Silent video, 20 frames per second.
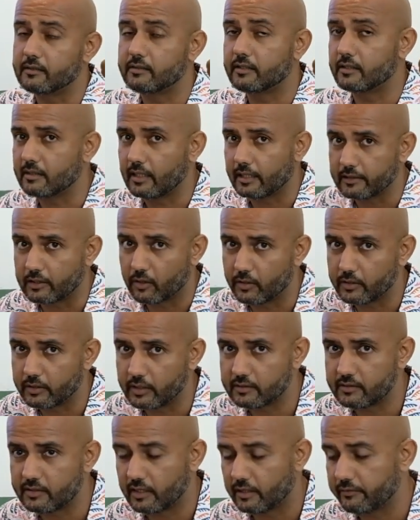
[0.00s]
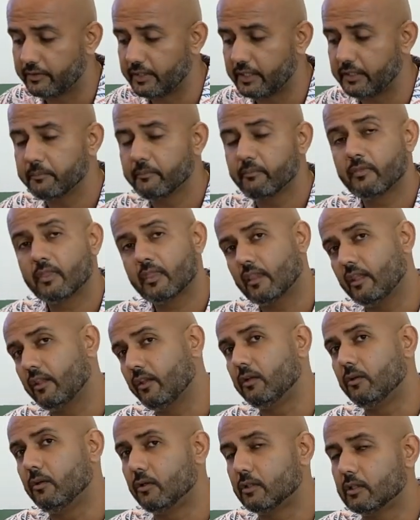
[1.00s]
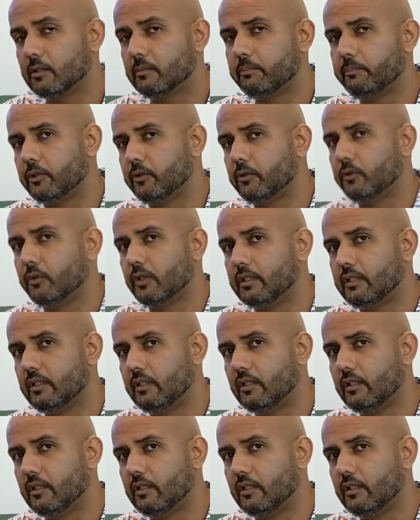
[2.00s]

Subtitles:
just like the Honda CR-V, your local Perodua